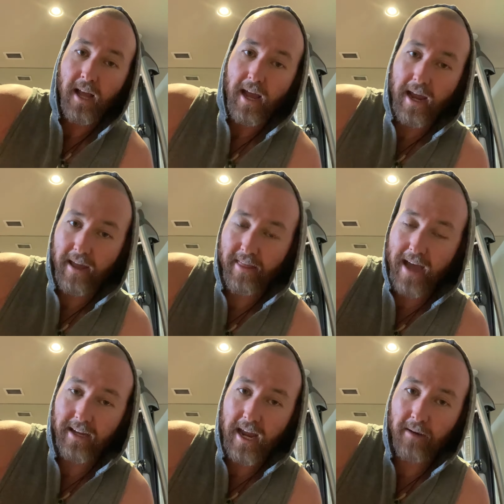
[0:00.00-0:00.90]
And
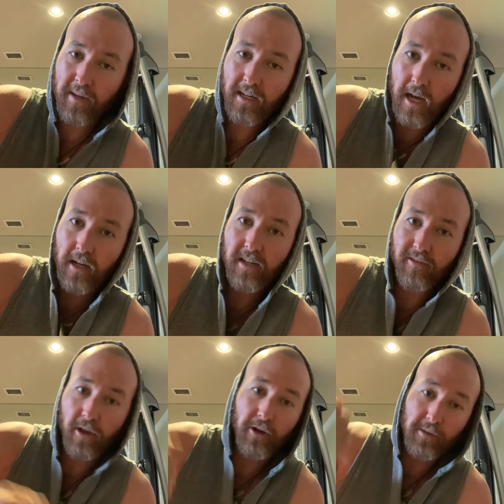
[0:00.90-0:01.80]
that can be done
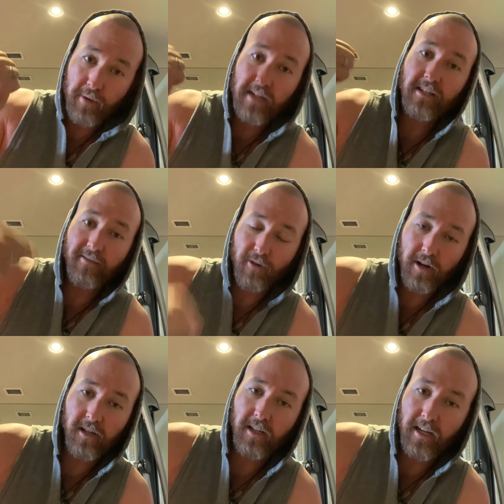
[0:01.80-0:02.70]
even though you're pressing
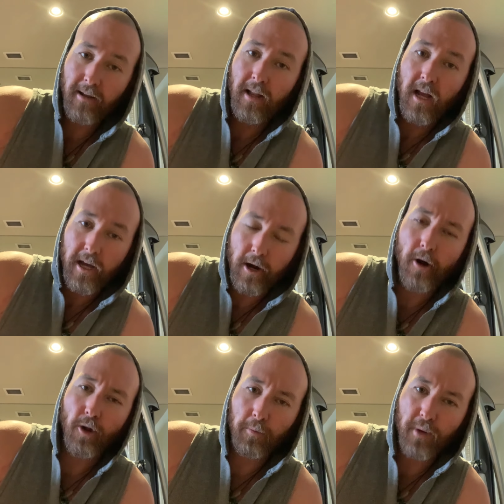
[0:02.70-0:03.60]
vertically. An
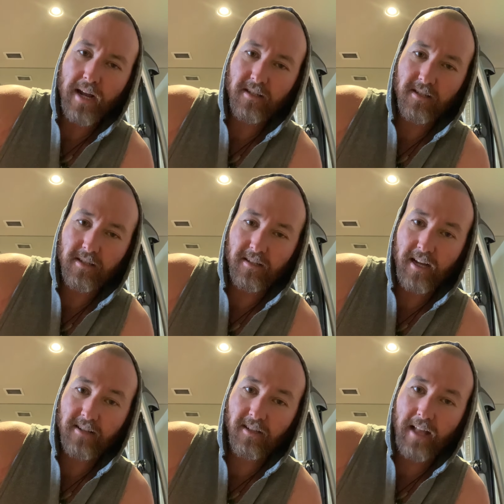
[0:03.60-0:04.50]
Arnold press
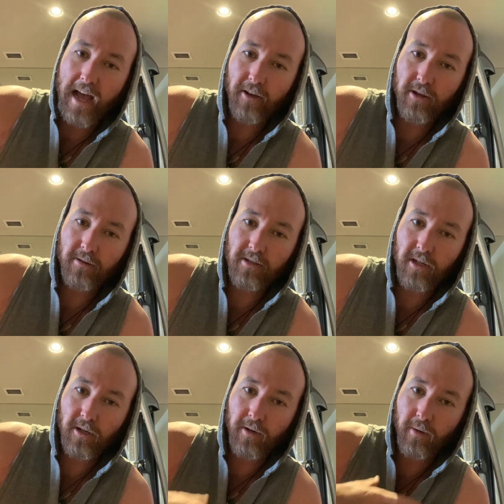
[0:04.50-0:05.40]
does allow you
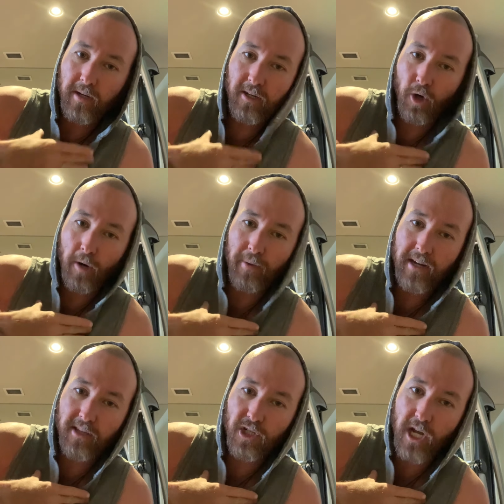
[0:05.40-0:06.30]
to
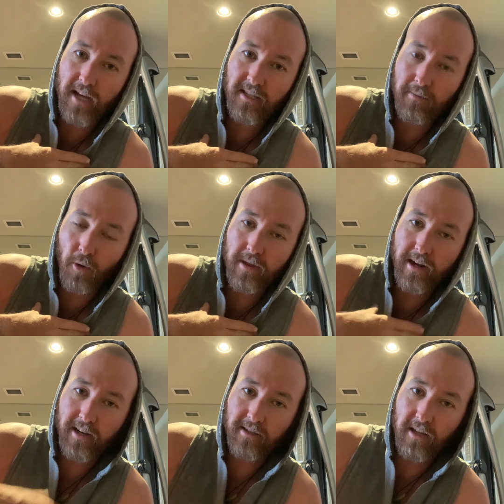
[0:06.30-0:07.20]
incorporate the chest more than
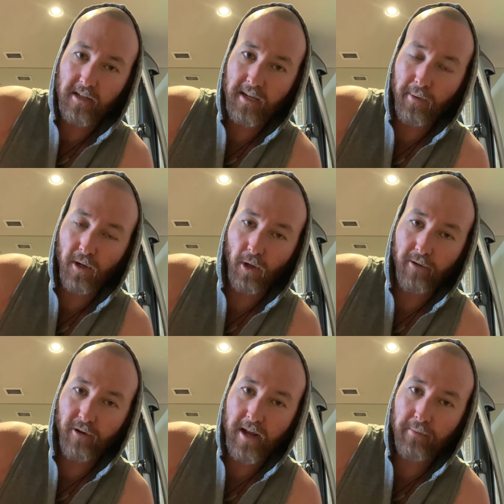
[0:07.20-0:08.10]
a typical
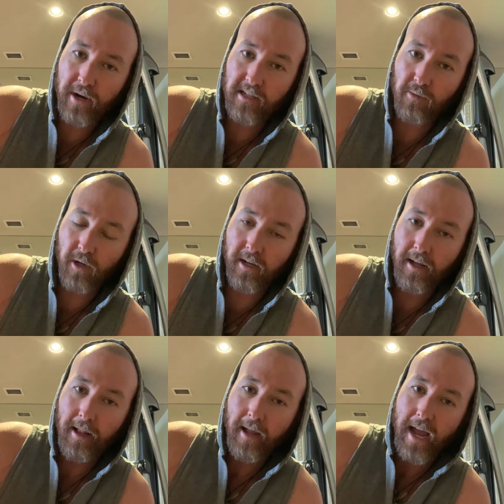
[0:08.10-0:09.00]
overhead press would.
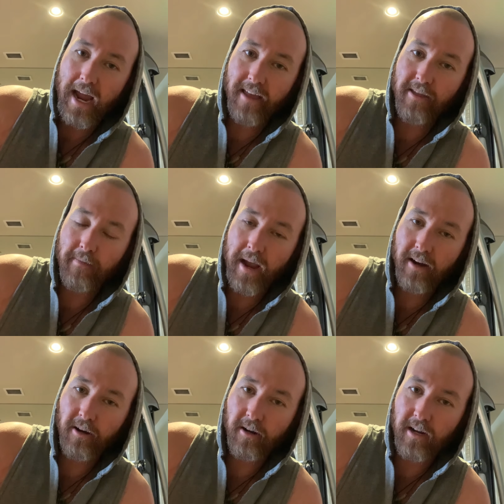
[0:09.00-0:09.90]
And the
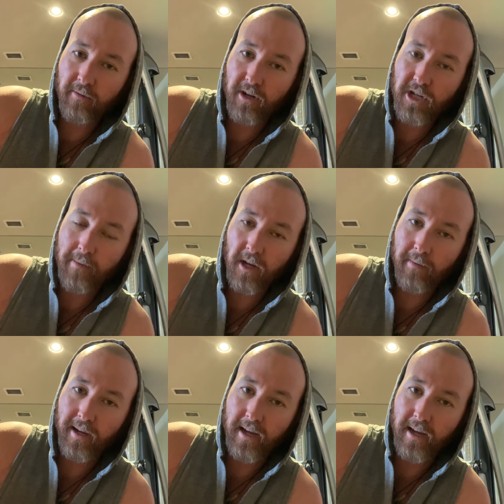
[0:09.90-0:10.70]
manner in which I'm going to be